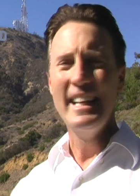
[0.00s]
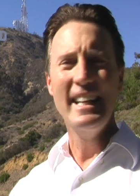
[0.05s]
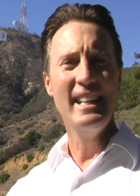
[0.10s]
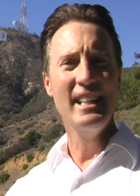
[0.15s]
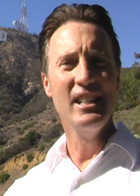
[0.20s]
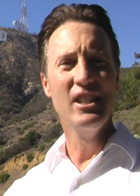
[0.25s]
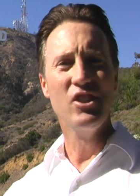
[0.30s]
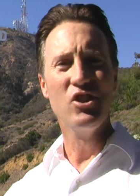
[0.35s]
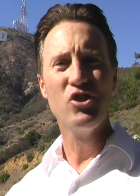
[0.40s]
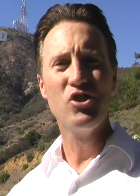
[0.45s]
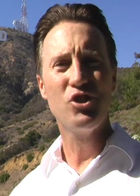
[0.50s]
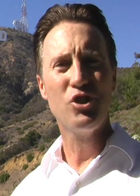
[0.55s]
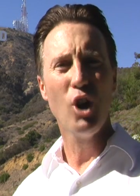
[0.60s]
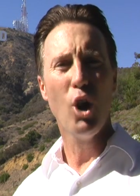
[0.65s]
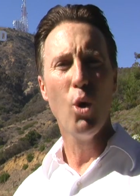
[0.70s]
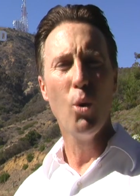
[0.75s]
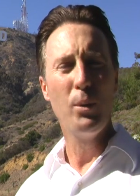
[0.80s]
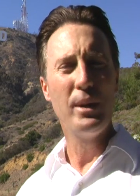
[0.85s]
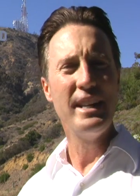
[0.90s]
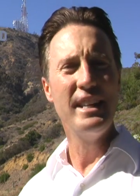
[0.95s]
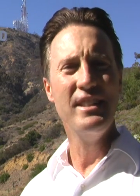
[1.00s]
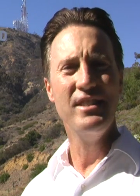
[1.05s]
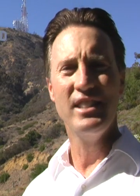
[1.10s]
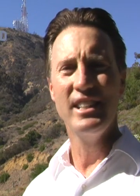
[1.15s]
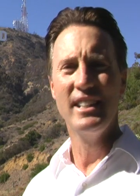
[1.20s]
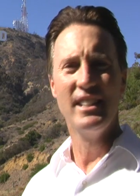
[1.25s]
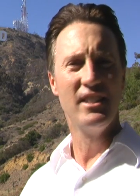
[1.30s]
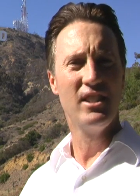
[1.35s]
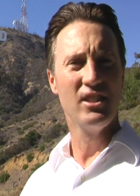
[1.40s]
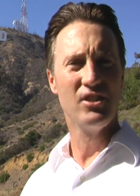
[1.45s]
it is so
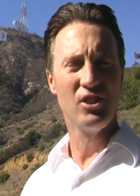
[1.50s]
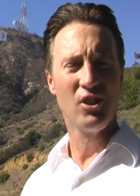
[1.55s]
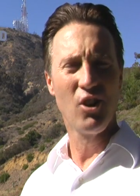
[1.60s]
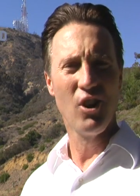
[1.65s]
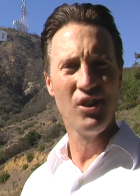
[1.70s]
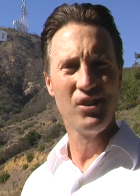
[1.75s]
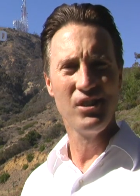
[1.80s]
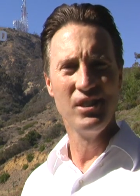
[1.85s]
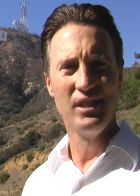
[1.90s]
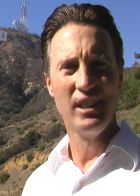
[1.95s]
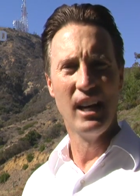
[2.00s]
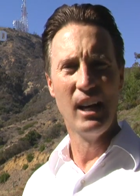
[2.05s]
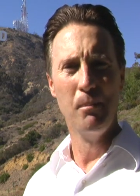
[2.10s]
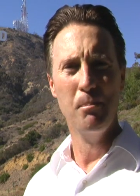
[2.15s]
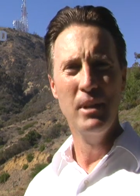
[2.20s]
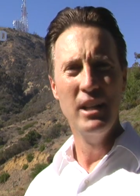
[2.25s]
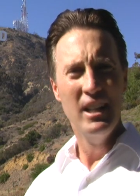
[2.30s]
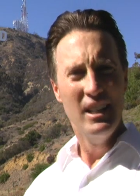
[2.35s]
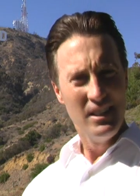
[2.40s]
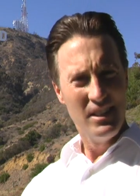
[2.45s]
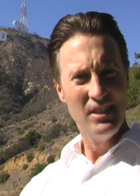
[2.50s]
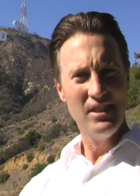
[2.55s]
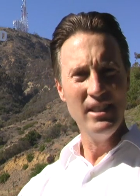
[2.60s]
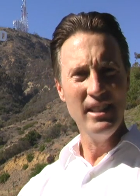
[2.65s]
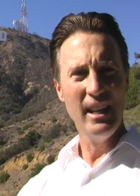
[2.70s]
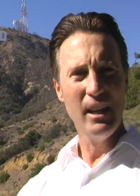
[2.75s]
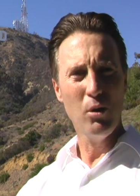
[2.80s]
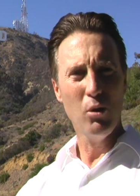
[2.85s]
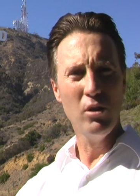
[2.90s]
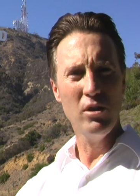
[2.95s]
easy and it doesn't cost a dime. Do you
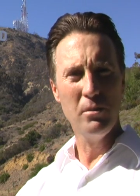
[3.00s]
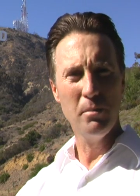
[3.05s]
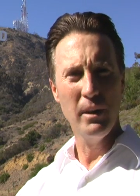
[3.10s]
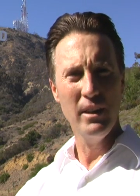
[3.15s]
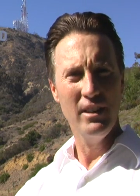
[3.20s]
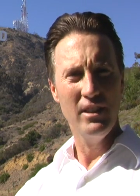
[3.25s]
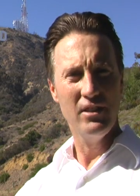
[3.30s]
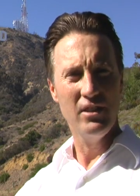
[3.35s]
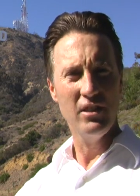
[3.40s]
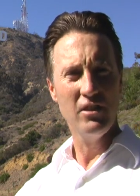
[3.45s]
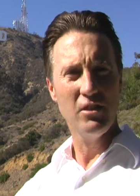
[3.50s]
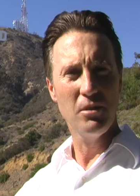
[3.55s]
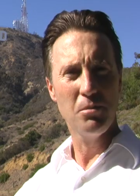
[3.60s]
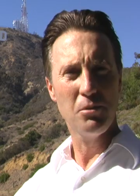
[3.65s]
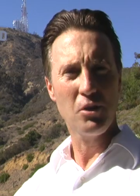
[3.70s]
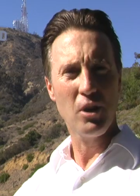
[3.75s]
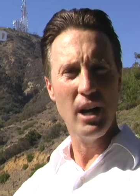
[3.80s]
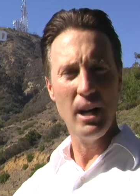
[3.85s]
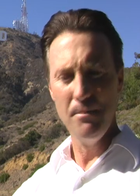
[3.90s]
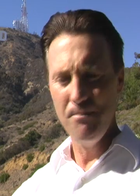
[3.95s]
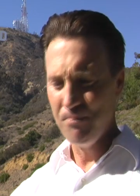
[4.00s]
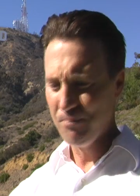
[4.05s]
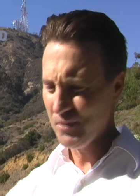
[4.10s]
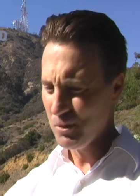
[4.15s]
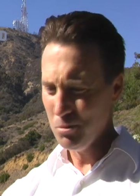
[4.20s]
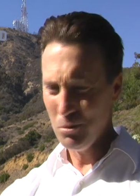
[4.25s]
see that orange button that says subscribe?